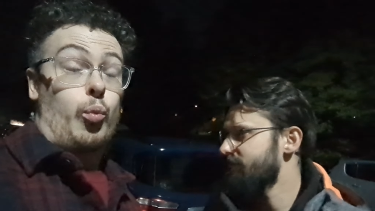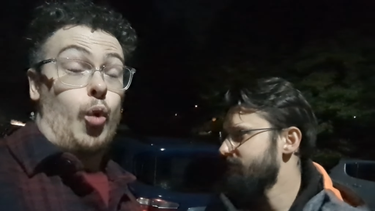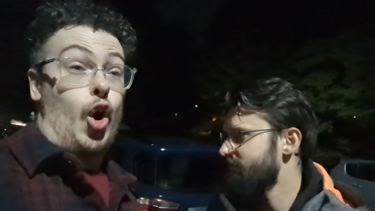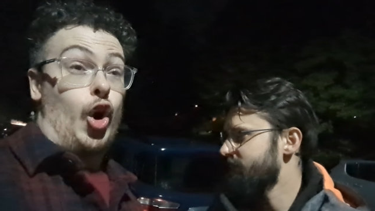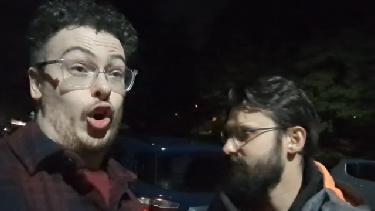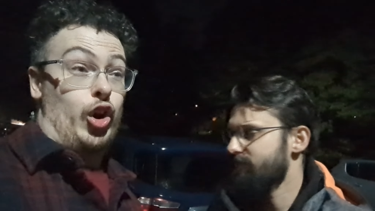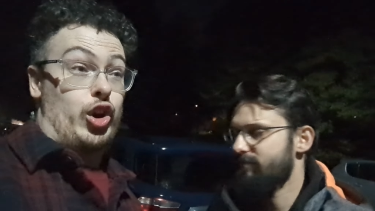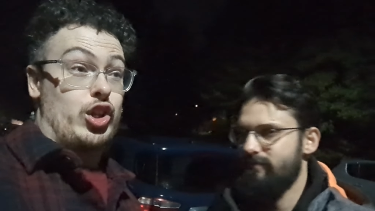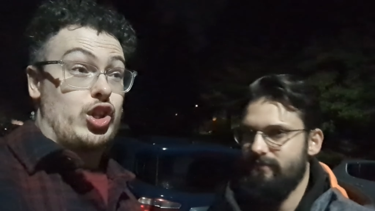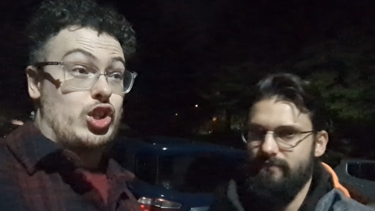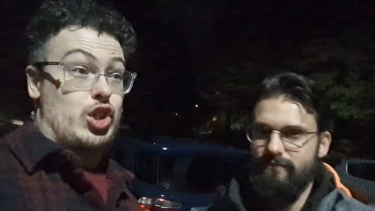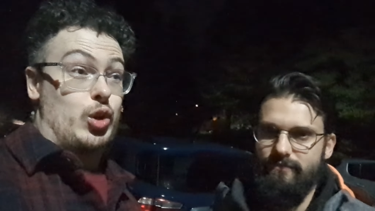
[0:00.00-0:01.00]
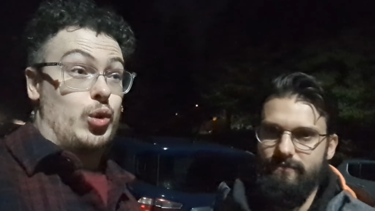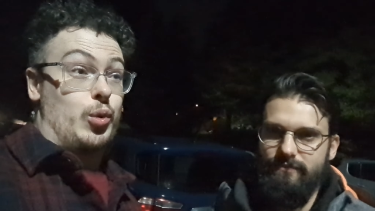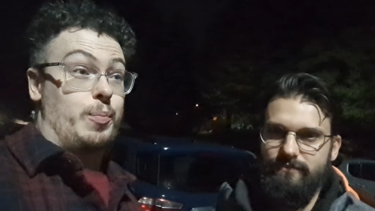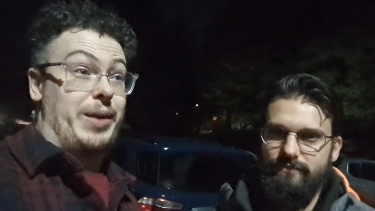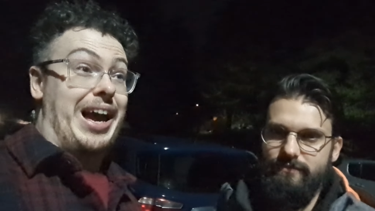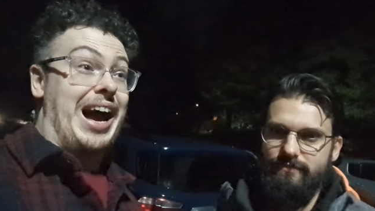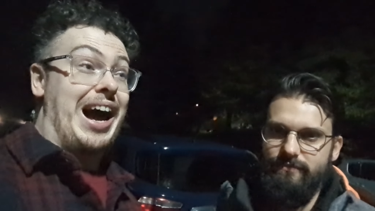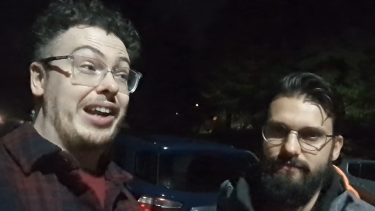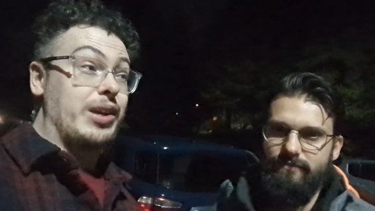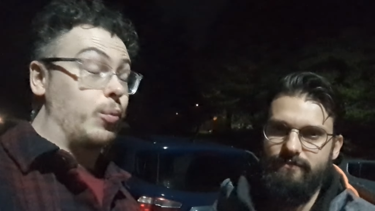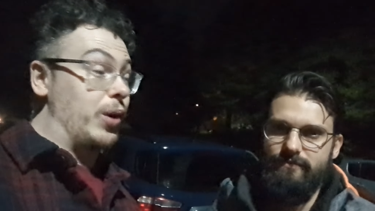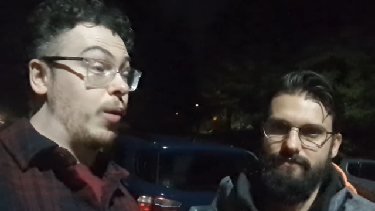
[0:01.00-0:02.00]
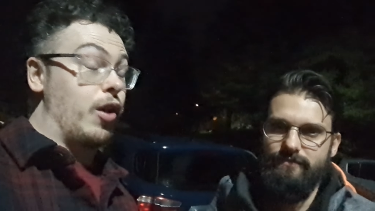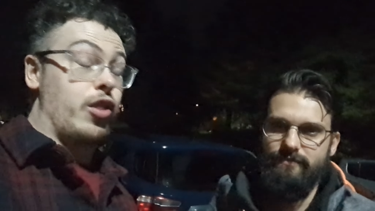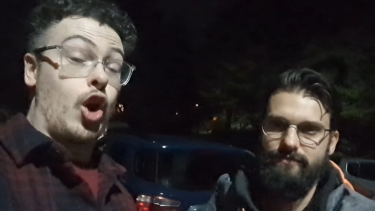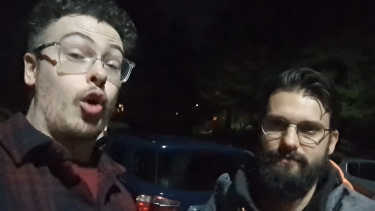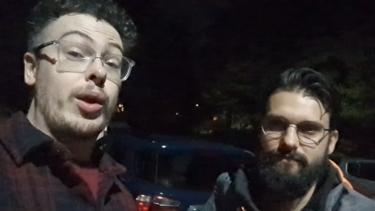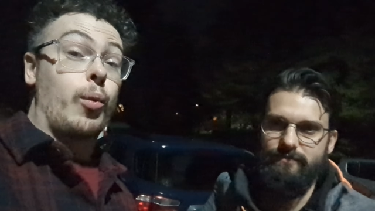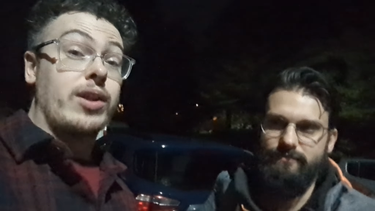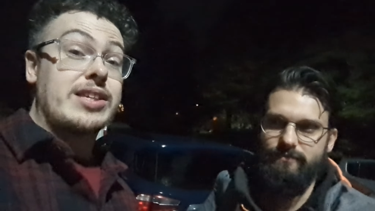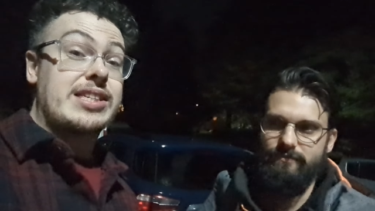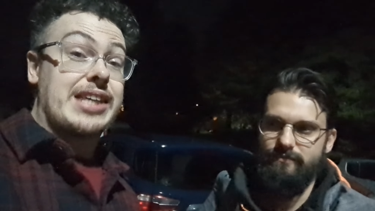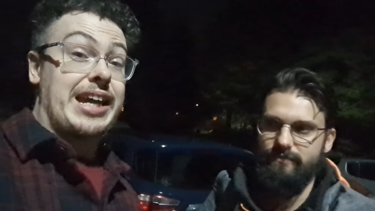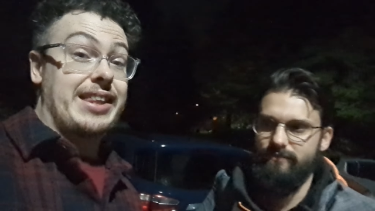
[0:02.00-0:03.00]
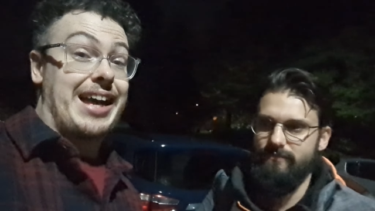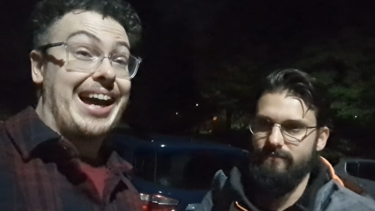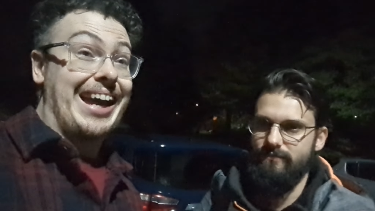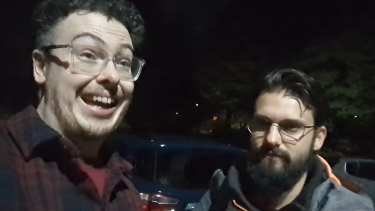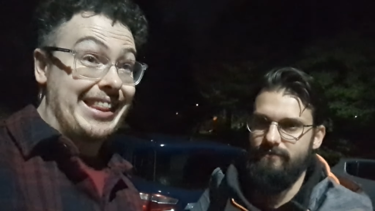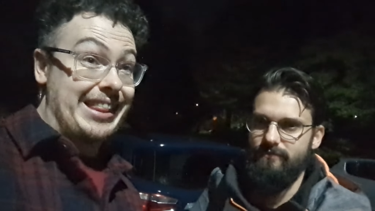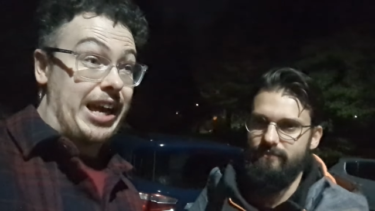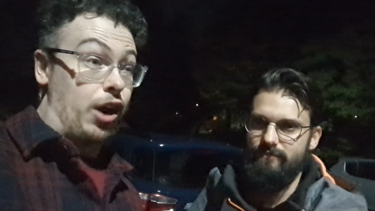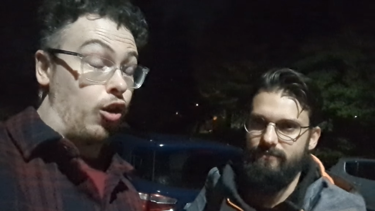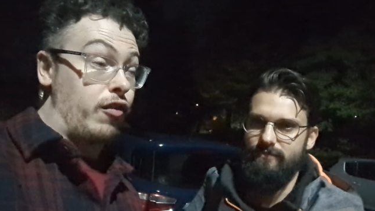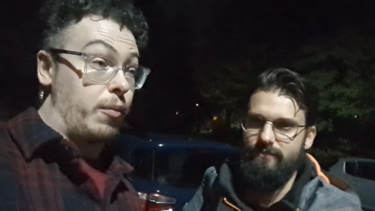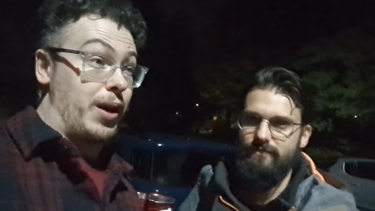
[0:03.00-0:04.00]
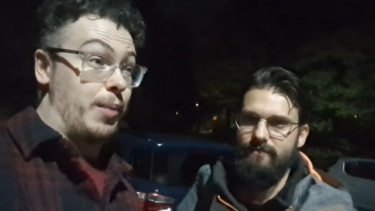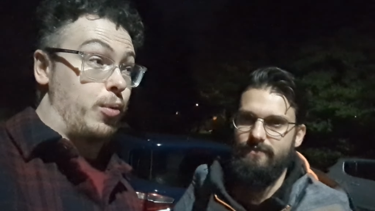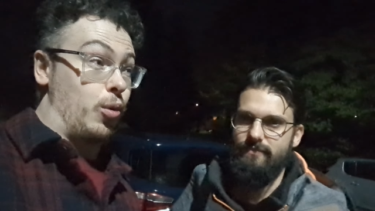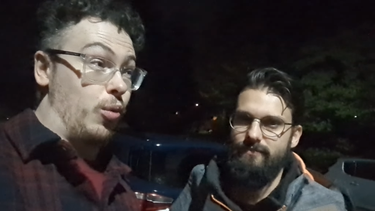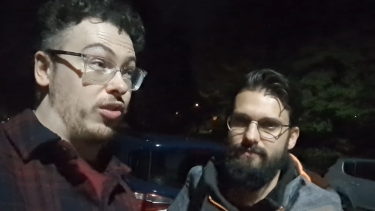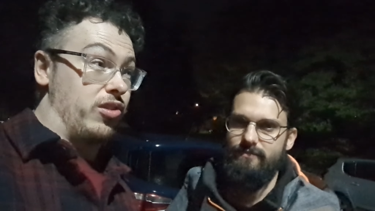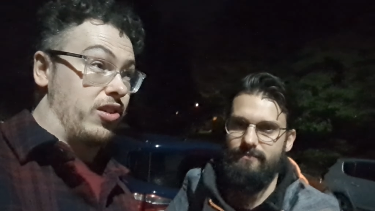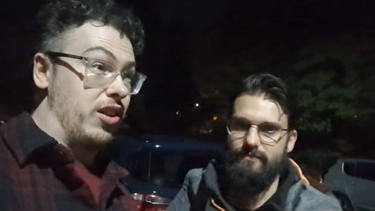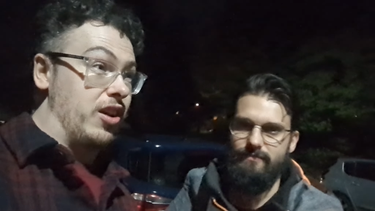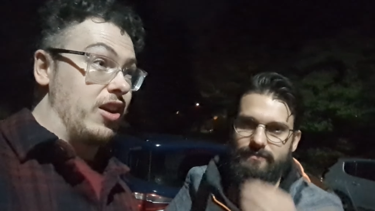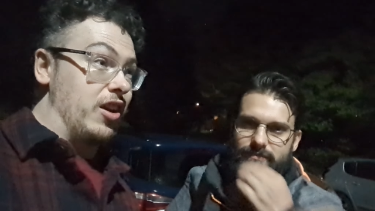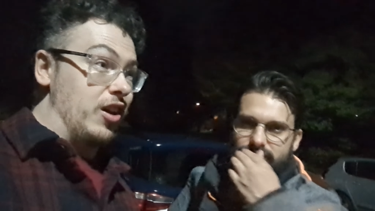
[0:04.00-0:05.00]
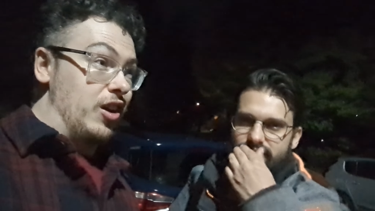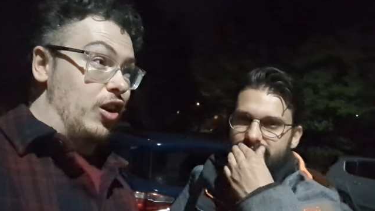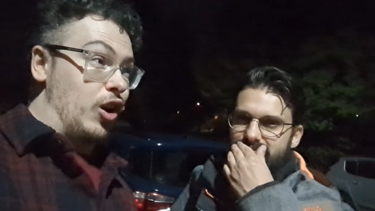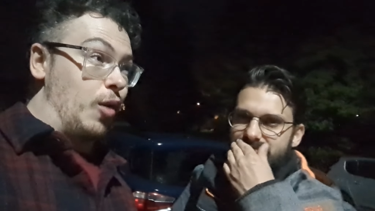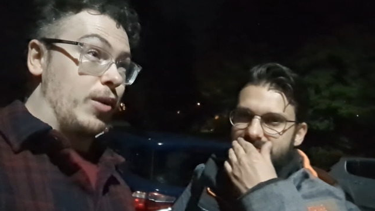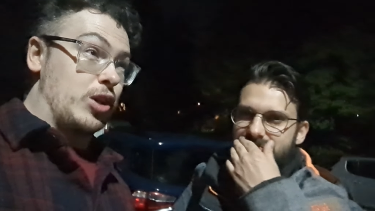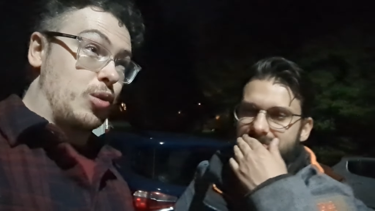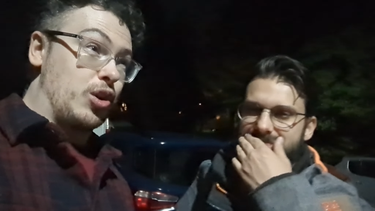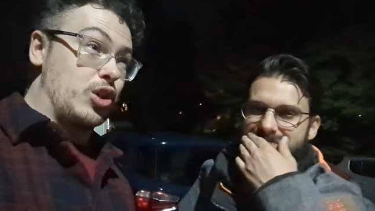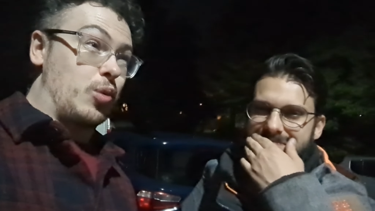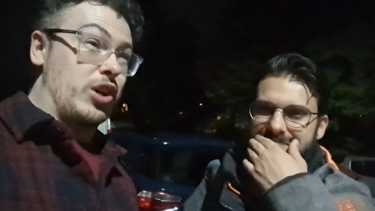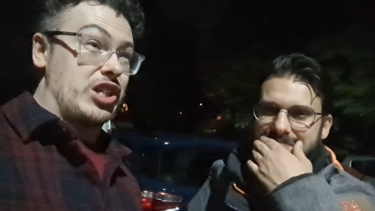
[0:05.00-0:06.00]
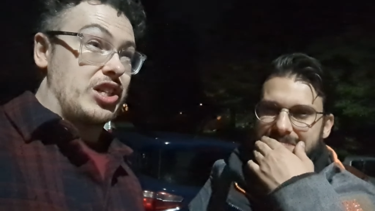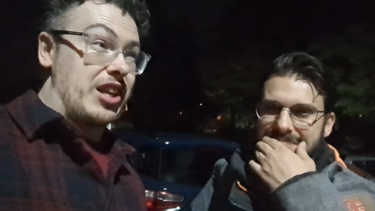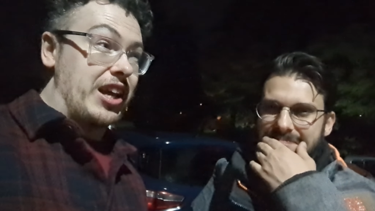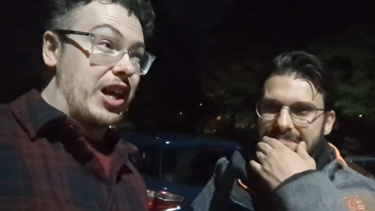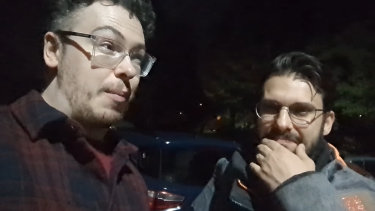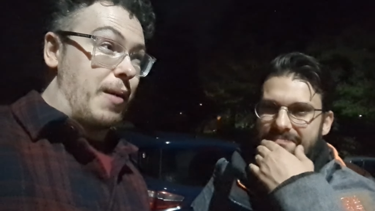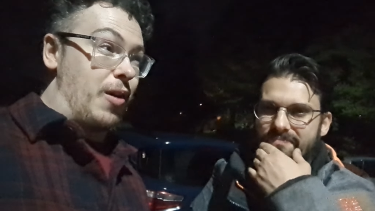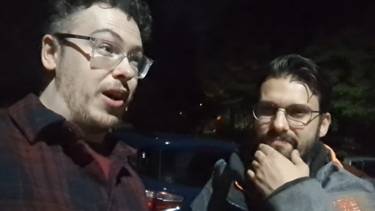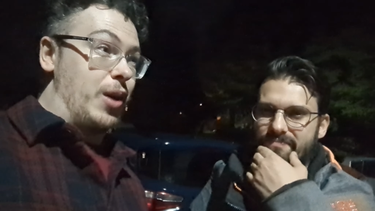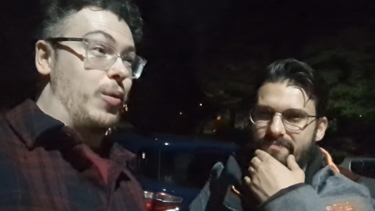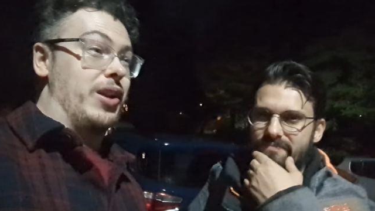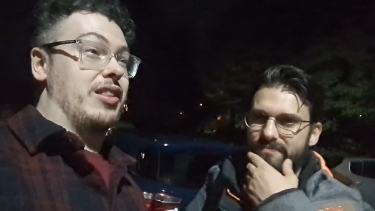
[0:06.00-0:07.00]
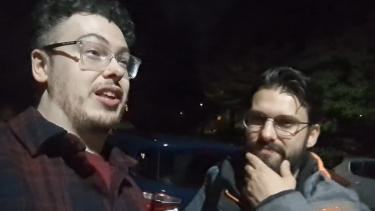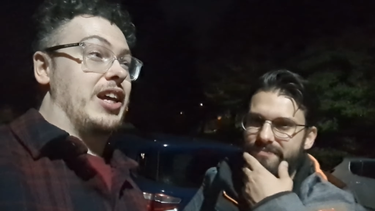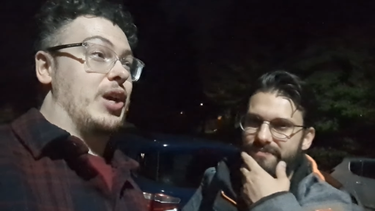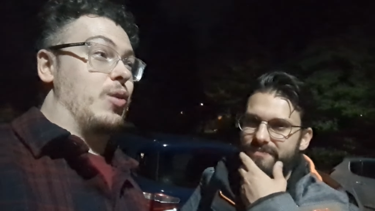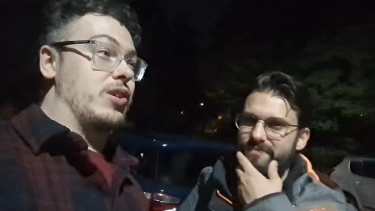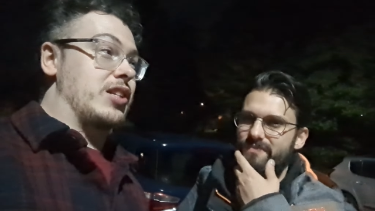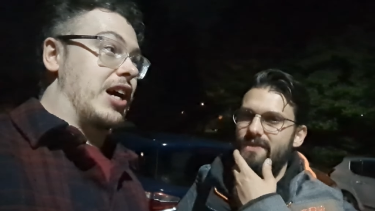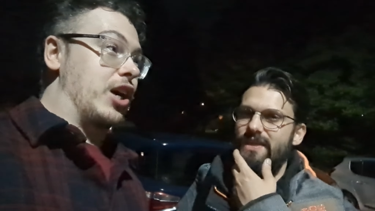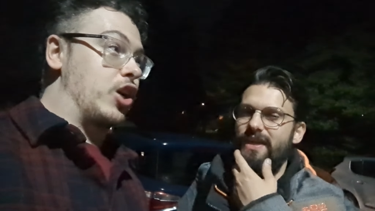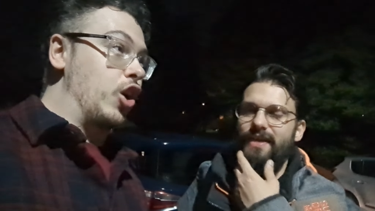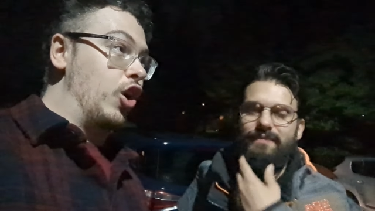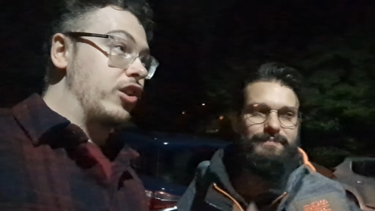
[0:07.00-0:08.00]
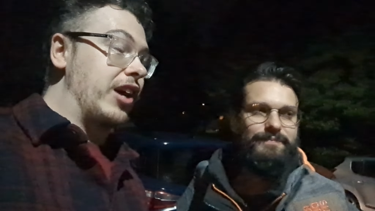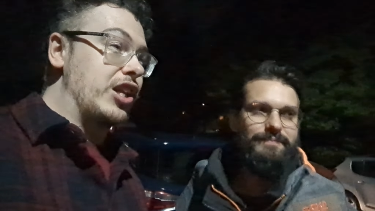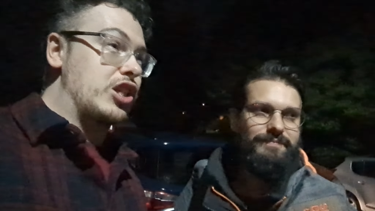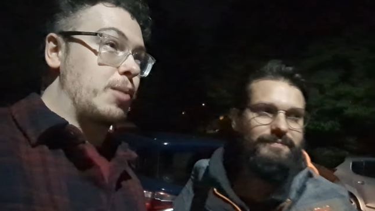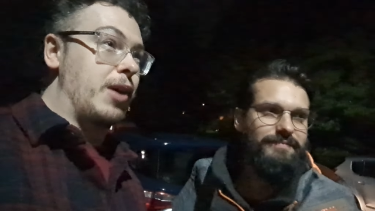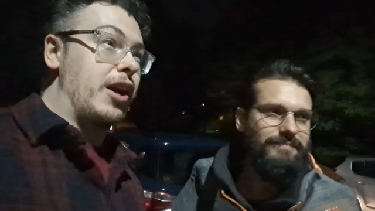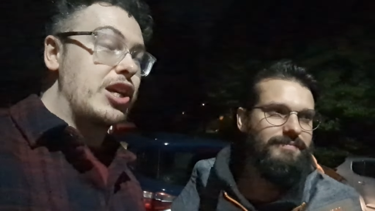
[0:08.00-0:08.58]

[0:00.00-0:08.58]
Speaker 1: work to be had and we weren't the only ones saying that in there other people was coming to us what did you think about it we didn't think it was that yeah. good and to be